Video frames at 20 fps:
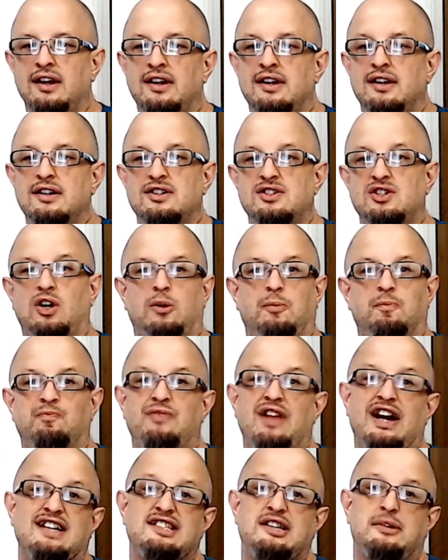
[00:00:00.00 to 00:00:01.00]
So
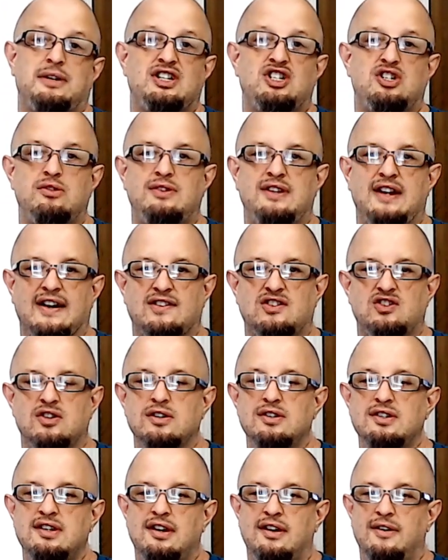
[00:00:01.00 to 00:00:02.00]
that's how I shoot
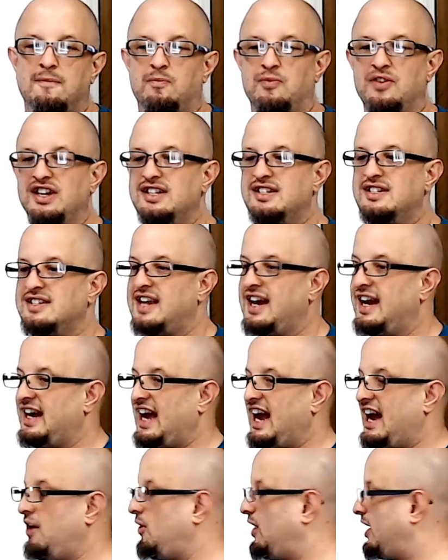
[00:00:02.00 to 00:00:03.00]
textures. This is kind of
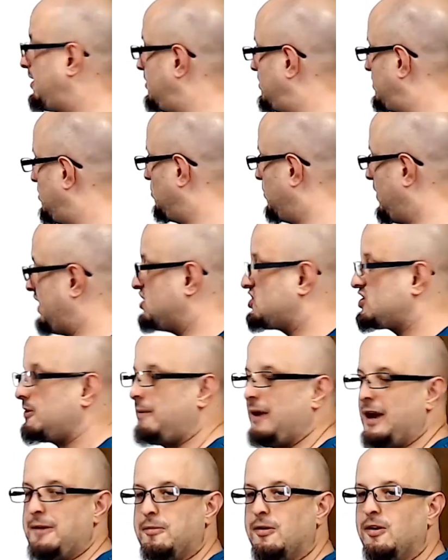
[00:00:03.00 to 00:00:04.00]
how I arrange the
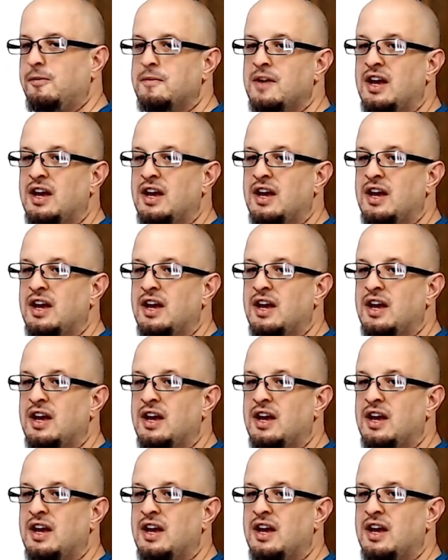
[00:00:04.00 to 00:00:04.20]
paper.